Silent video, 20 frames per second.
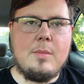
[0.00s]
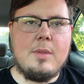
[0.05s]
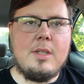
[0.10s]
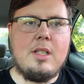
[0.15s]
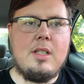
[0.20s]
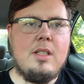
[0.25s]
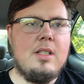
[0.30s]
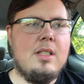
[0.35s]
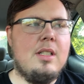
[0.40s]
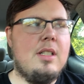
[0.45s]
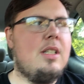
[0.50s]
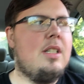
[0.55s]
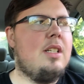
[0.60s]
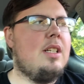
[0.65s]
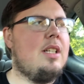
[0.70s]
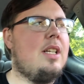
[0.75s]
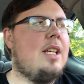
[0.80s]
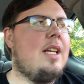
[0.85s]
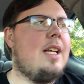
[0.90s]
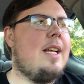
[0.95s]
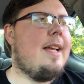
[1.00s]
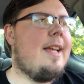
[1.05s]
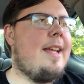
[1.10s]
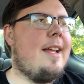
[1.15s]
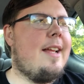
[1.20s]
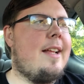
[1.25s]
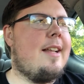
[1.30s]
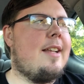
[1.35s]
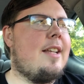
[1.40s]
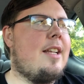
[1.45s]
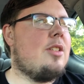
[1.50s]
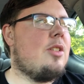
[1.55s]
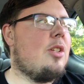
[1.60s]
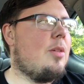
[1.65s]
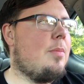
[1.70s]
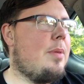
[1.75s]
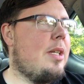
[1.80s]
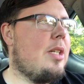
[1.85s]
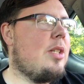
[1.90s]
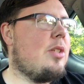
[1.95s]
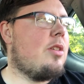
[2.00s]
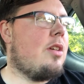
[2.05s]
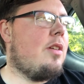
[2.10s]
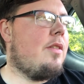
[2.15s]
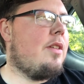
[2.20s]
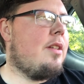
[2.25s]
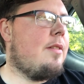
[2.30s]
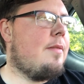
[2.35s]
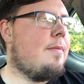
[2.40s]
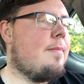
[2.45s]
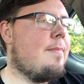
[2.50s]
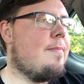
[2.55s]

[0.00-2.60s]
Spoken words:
mil, and I took a picture of it.